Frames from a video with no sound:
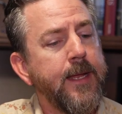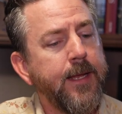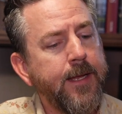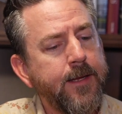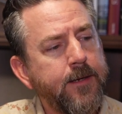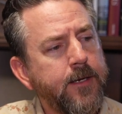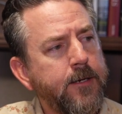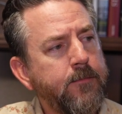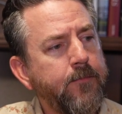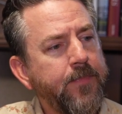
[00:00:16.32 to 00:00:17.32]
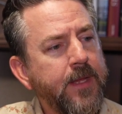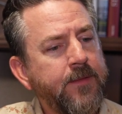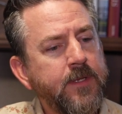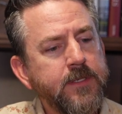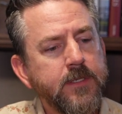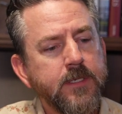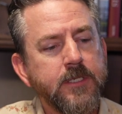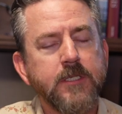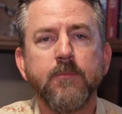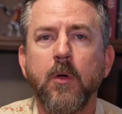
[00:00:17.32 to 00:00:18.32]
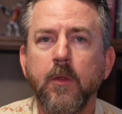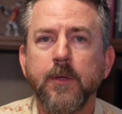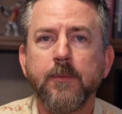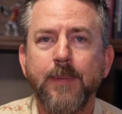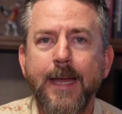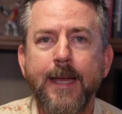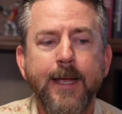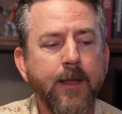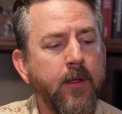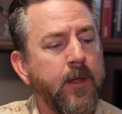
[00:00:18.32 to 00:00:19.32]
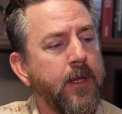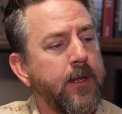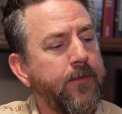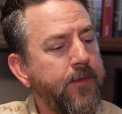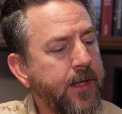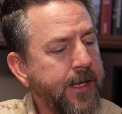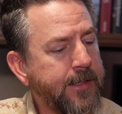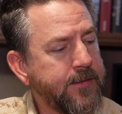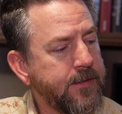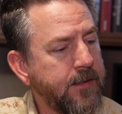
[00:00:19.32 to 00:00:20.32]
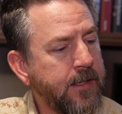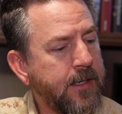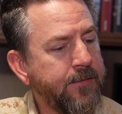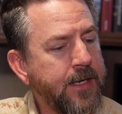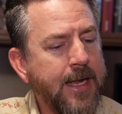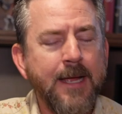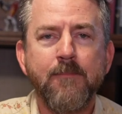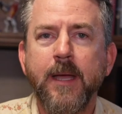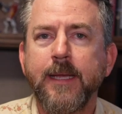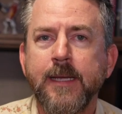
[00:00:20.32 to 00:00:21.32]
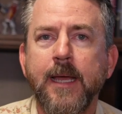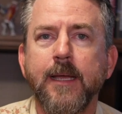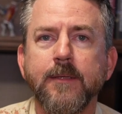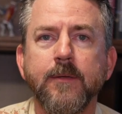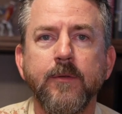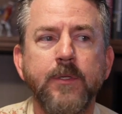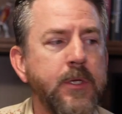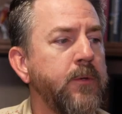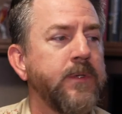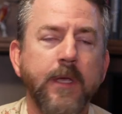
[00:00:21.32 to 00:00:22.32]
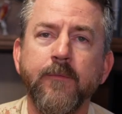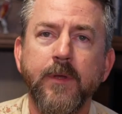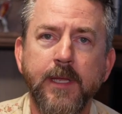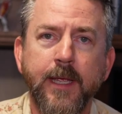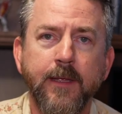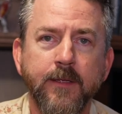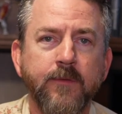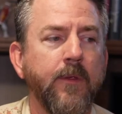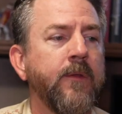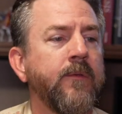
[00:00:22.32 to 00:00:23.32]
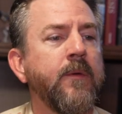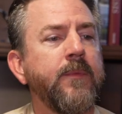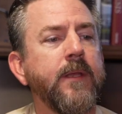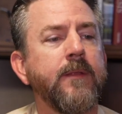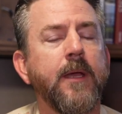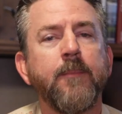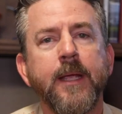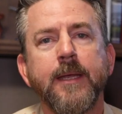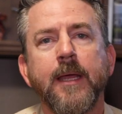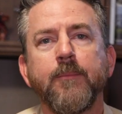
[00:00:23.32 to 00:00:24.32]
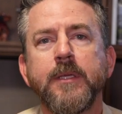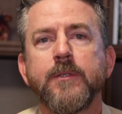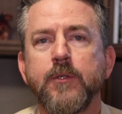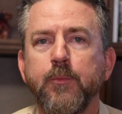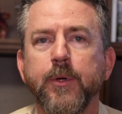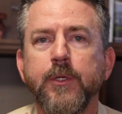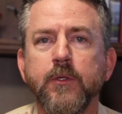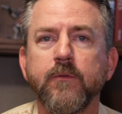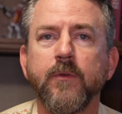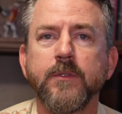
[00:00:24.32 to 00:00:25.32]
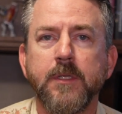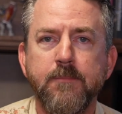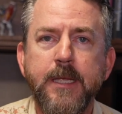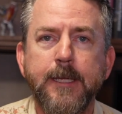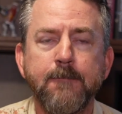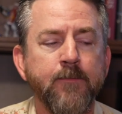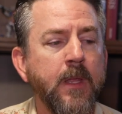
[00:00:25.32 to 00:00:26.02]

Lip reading: and this is a smaller bag that I might not use every day. It's something that might not be super useful to me.